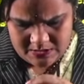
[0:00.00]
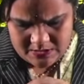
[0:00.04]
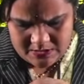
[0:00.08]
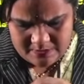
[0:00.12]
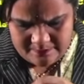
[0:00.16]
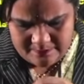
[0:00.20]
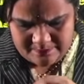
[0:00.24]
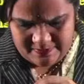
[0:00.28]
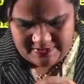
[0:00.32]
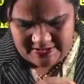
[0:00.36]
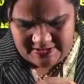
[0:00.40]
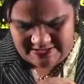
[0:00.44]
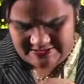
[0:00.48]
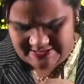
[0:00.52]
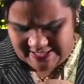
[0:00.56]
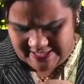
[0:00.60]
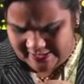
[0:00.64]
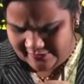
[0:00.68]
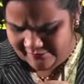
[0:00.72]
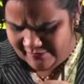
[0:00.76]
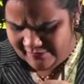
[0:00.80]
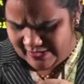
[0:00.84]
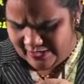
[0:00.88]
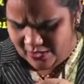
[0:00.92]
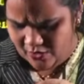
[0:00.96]
Please, any
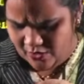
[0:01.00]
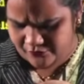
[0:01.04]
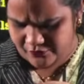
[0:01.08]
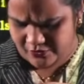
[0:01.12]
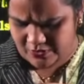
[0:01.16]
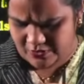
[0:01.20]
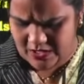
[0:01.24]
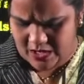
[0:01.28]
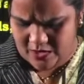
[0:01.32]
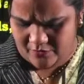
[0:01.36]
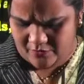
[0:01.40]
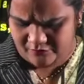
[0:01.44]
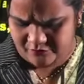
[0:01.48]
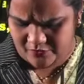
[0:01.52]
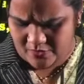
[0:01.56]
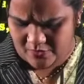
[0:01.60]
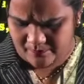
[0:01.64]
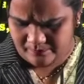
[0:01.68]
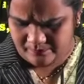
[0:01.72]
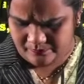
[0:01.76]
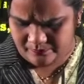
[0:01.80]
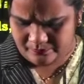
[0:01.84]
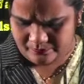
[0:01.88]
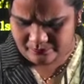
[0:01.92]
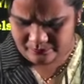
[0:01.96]
one of you confirm.
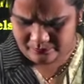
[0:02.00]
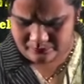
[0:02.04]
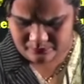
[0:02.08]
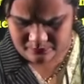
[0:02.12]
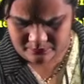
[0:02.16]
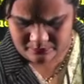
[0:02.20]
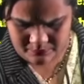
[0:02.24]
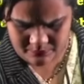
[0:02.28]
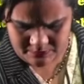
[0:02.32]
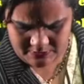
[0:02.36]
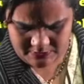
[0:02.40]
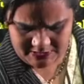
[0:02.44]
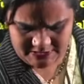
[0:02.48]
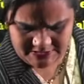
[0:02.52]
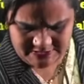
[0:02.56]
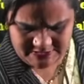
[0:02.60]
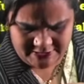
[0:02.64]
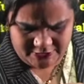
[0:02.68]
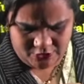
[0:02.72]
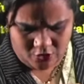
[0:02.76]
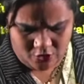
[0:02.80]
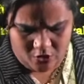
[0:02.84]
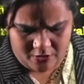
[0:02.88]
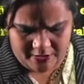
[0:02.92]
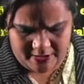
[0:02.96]
Is it
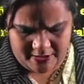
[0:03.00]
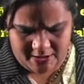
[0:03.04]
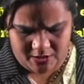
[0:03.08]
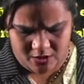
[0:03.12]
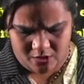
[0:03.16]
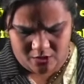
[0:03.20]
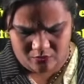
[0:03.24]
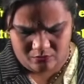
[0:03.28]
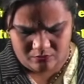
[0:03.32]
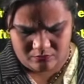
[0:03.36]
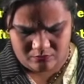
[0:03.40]
okay now?